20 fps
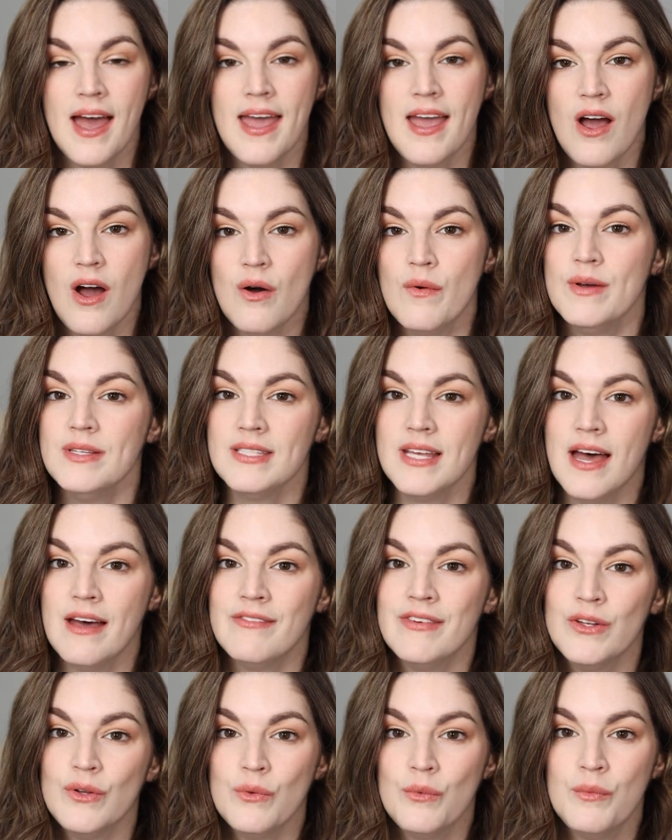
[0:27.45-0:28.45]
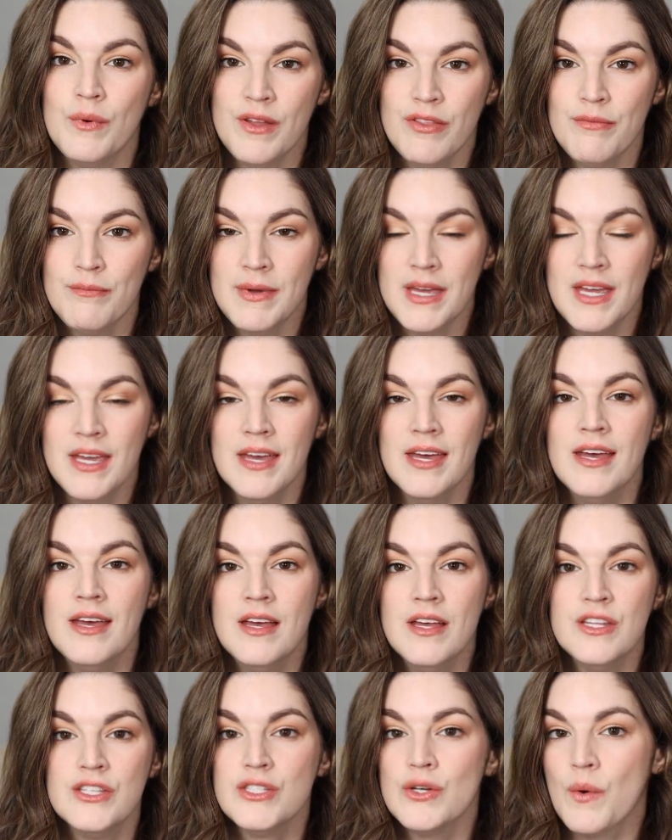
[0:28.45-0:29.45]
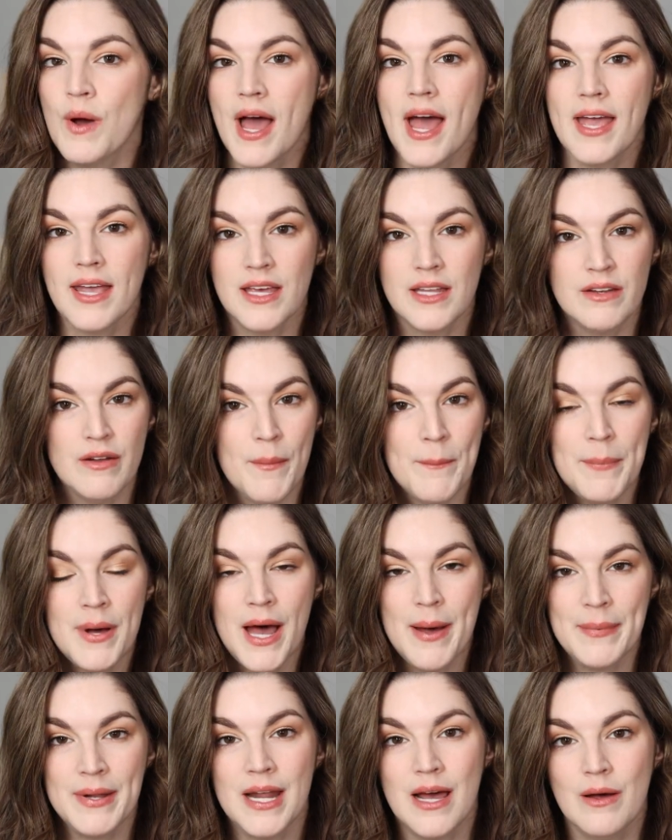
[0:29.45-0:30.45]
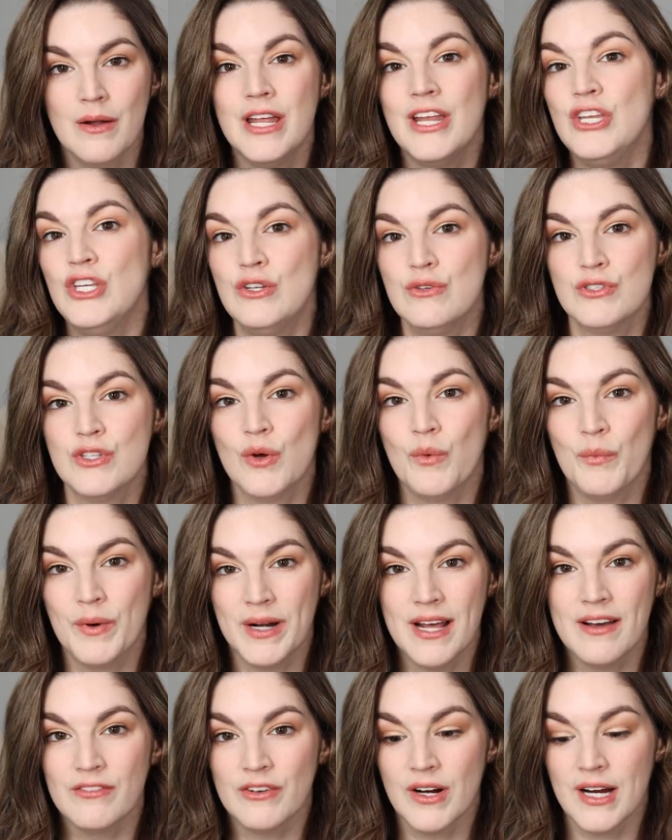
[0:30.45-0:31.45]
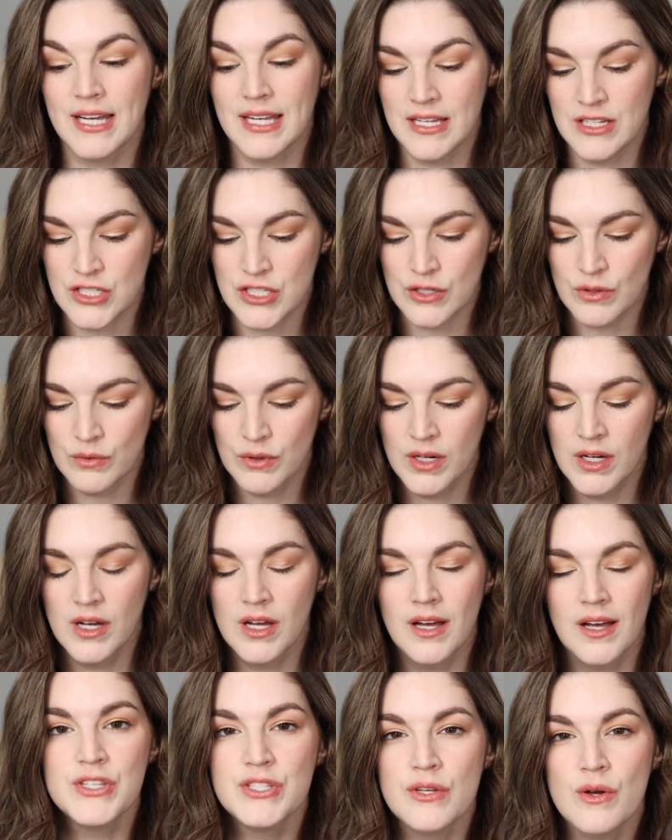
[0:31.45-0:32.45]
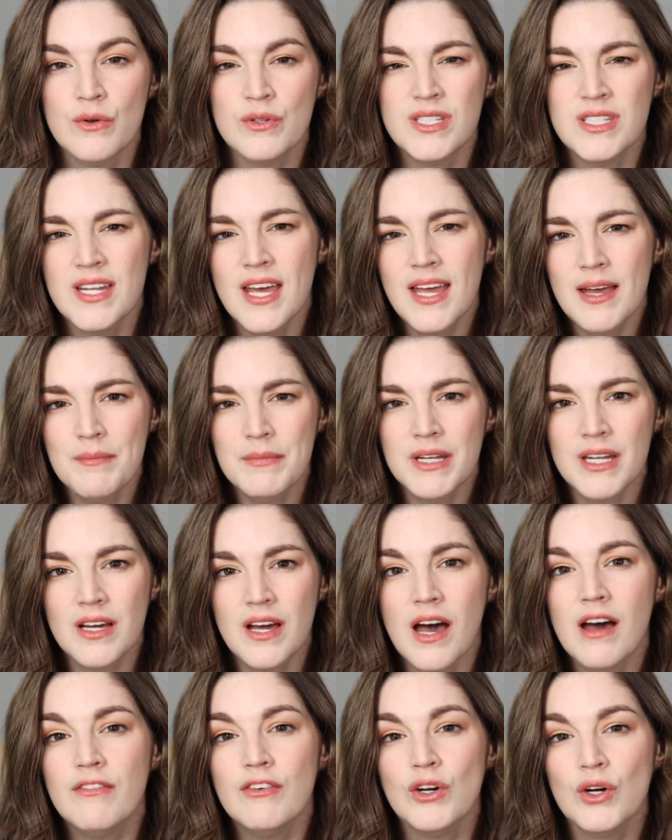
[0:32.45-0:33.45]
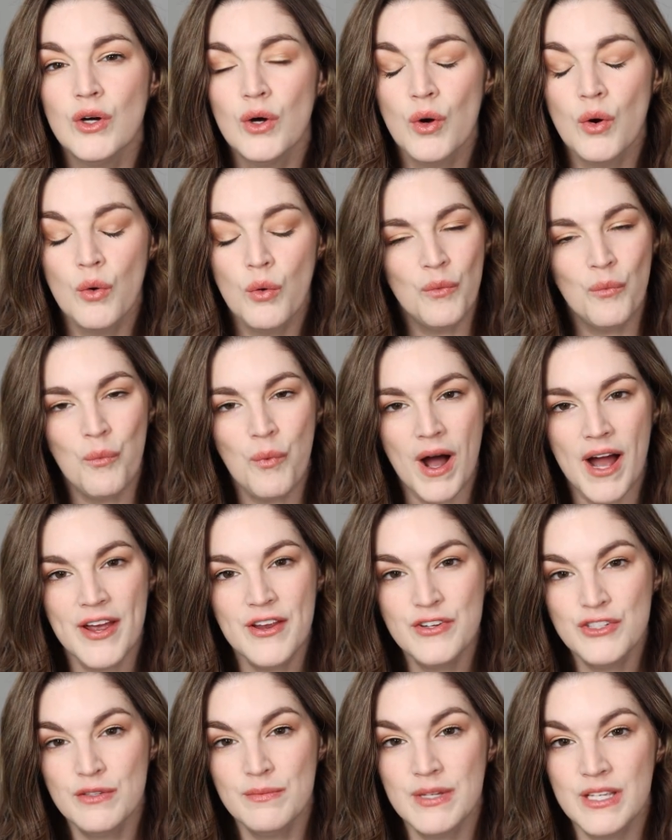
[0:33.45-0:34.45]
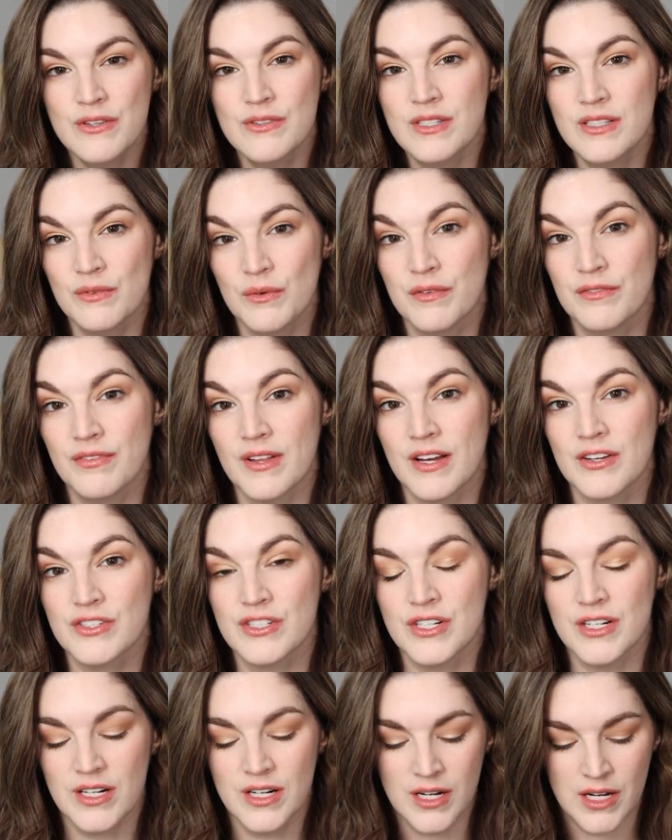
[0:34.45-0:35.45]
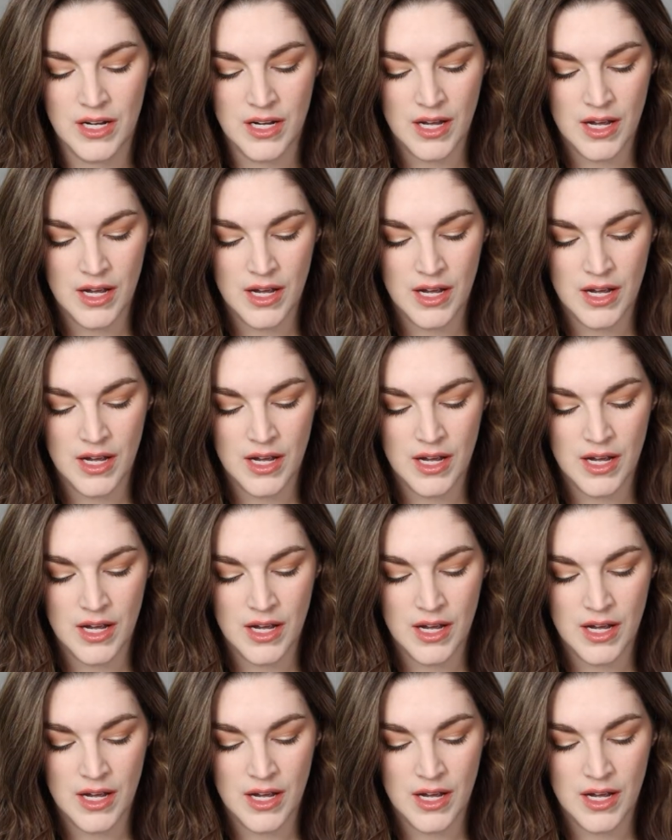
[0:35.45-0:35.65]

I always have it with me so I can pop it out and use it whenever I need to. So today I'm going to cover why you should be using a reflector,